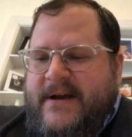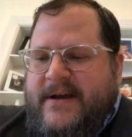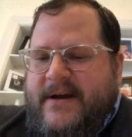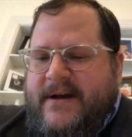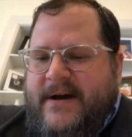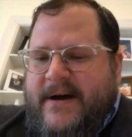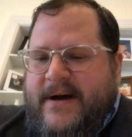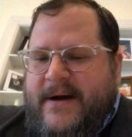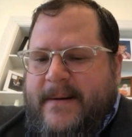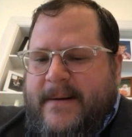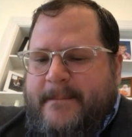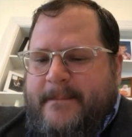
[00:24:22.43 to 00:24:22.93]

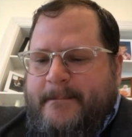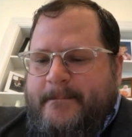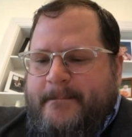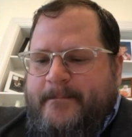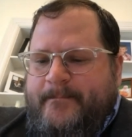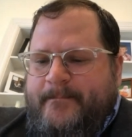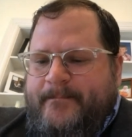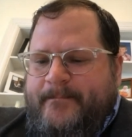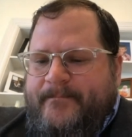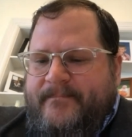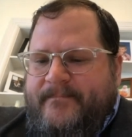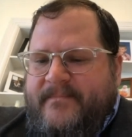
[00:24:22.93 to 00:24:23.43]
Um,
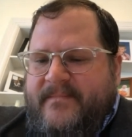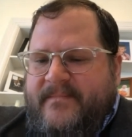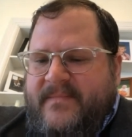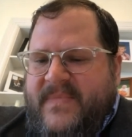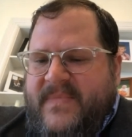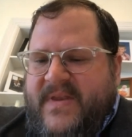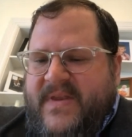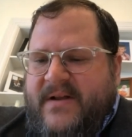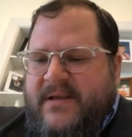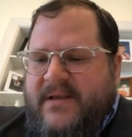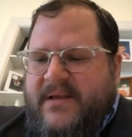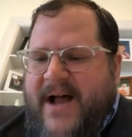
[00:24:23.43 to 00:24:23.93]

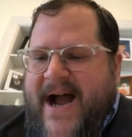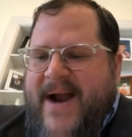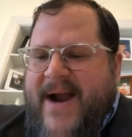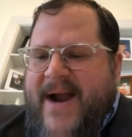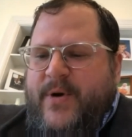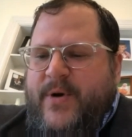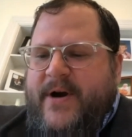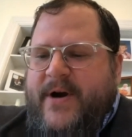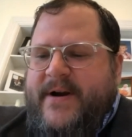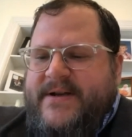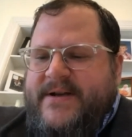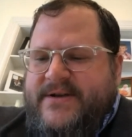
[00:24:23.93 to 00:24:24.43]
the
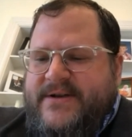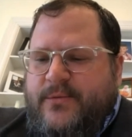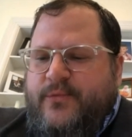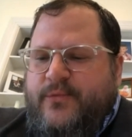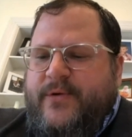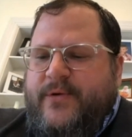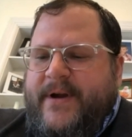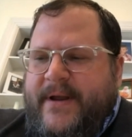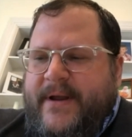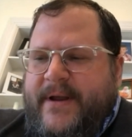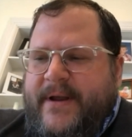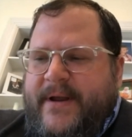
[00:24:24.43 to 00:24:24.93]
library is a
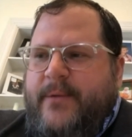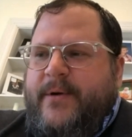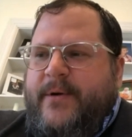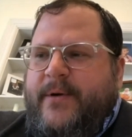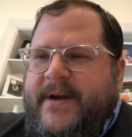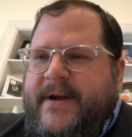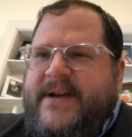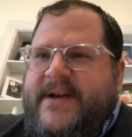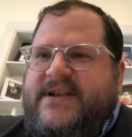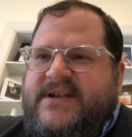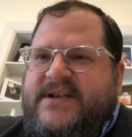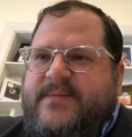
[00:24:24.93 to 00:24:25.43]

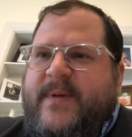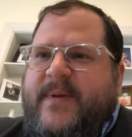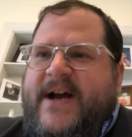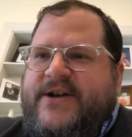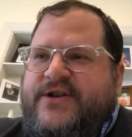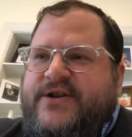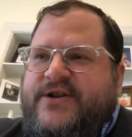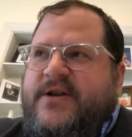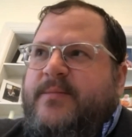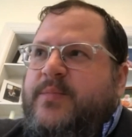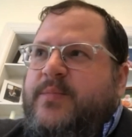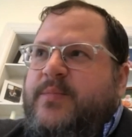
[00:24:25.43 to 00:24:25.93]
really
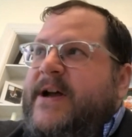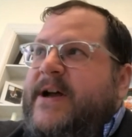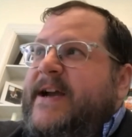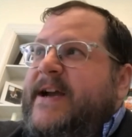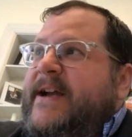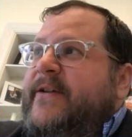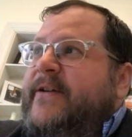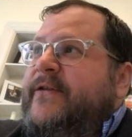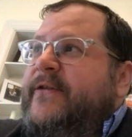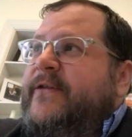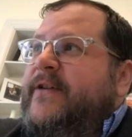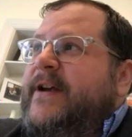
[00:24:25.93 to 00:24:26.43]
special
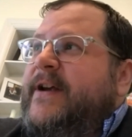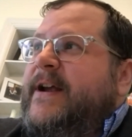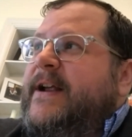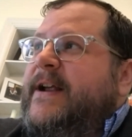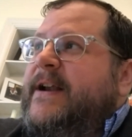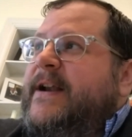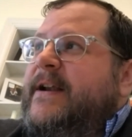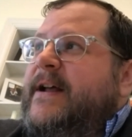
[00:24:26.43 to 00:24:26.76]
place, and